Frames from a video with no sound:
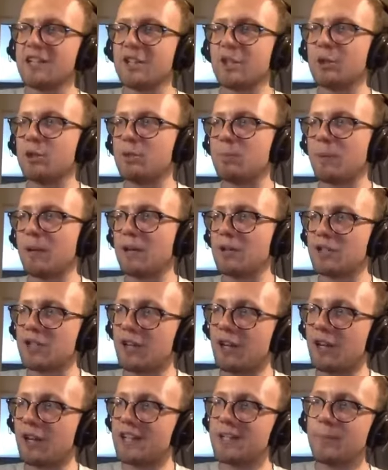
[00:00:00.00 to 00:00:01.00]
in two spells
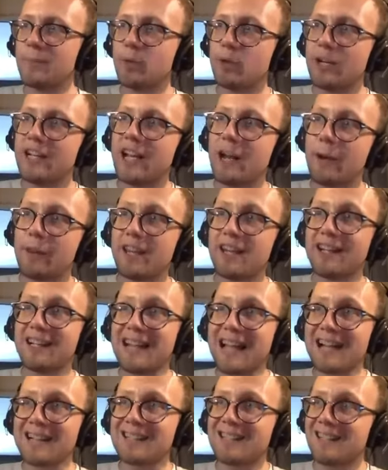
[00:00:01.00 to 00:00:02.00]
under Mourinho and then
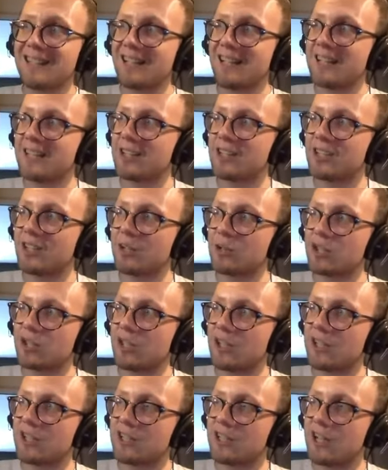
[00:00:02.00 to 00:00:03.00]
latterly under Solskjaer.